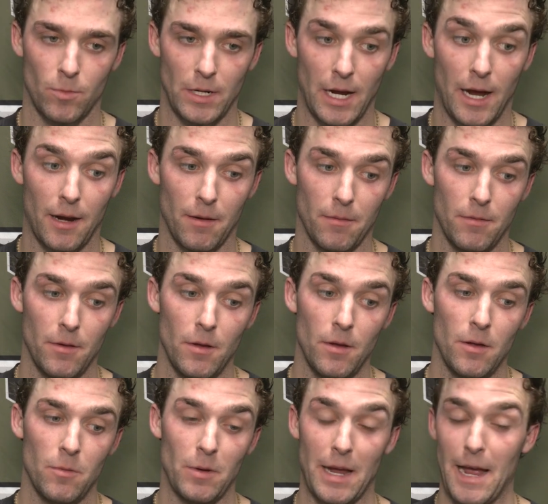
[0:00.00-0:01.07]

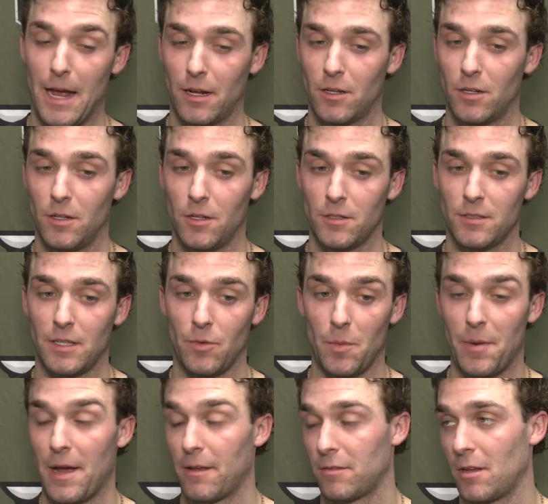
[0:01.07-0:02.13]
we had good looks that we
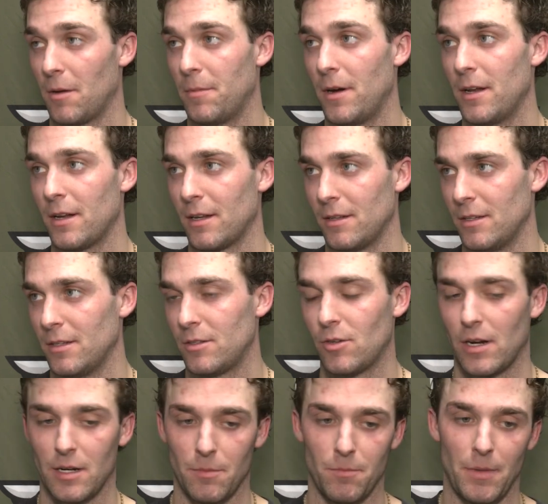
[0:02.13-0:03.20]
passed up on and
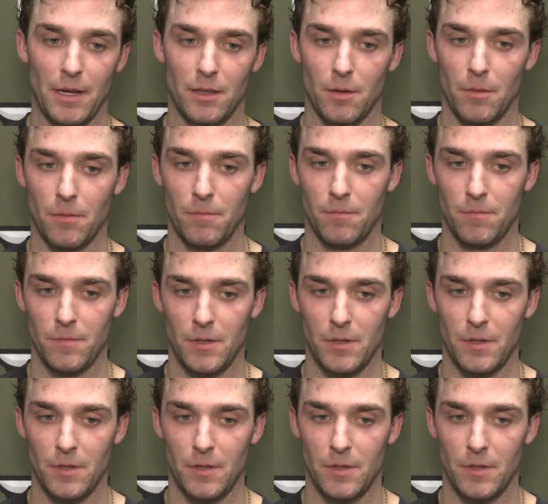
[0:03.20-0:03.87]
tried to make the